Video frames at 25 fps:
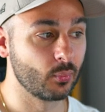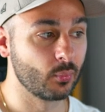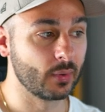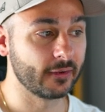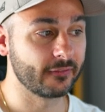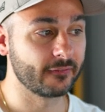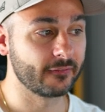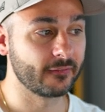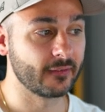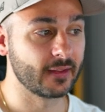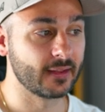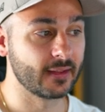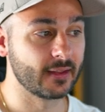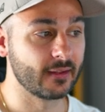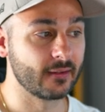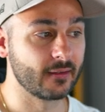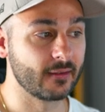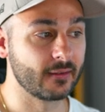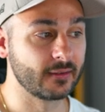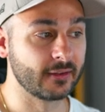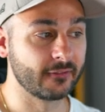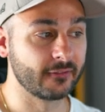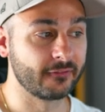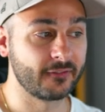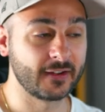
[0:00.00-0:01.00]
with
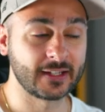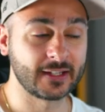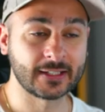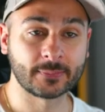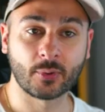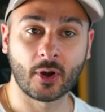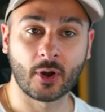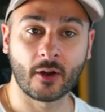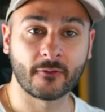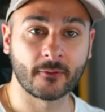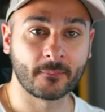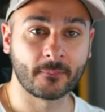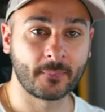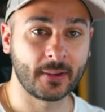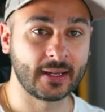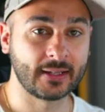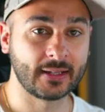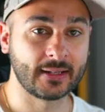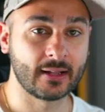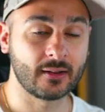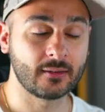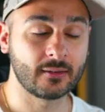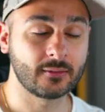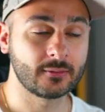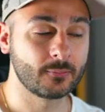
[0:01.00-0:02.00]
the fixed profit
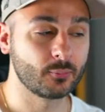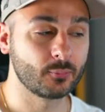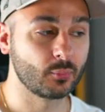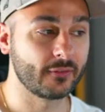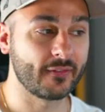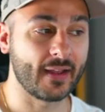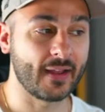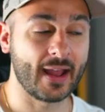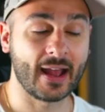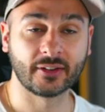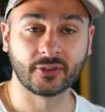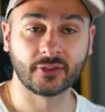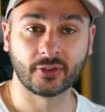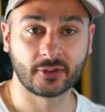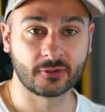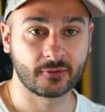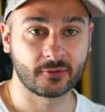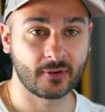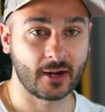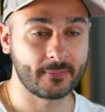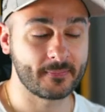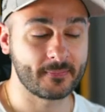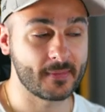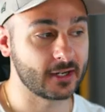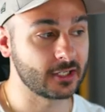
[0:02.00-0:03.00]
P&L without no
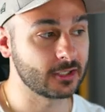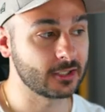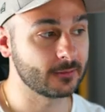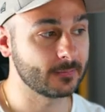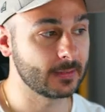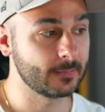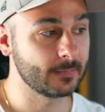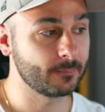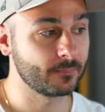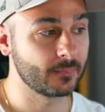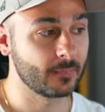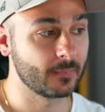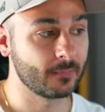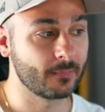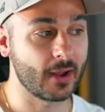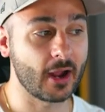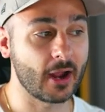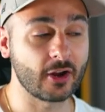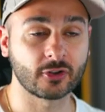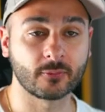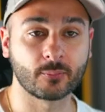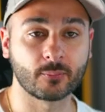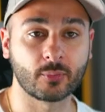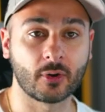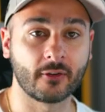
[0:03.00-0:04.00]
trade management,
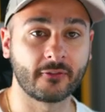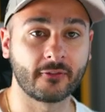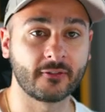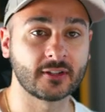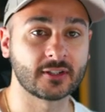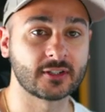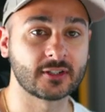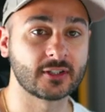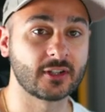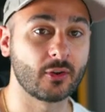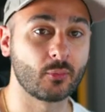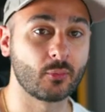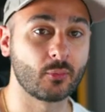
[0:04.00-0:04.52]
partial profits,